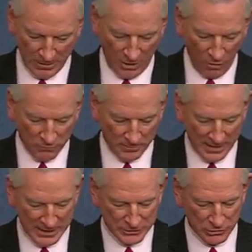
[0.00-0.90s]
Over the
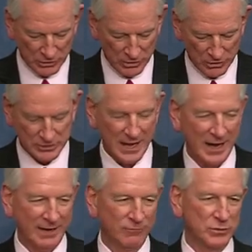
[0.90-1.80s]
past 2 years, I
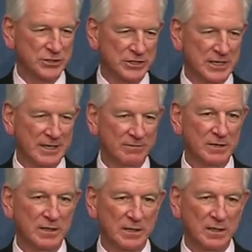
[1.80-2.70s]
have received
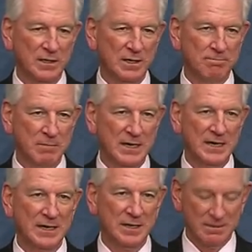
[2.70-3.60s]

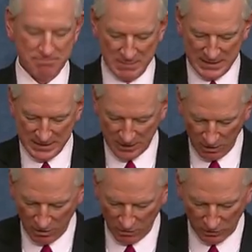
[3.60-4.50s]
many
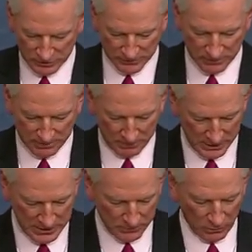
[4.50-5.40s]
calls from
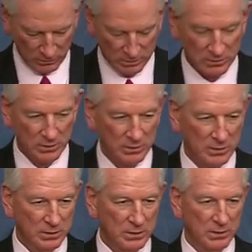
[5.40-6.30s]
people
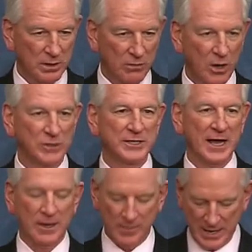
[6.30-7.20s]
across
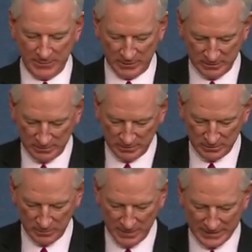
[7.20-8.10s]
Alabama
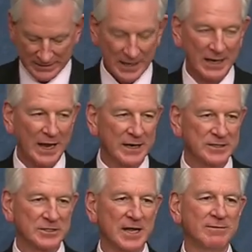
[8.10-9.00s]
to make daylight
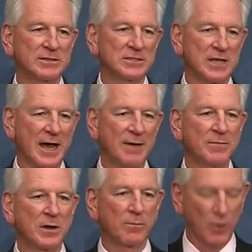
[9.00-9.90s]
savings time
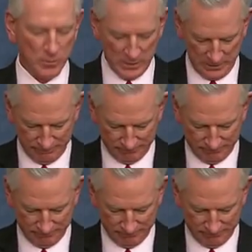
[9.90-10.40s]
permanent.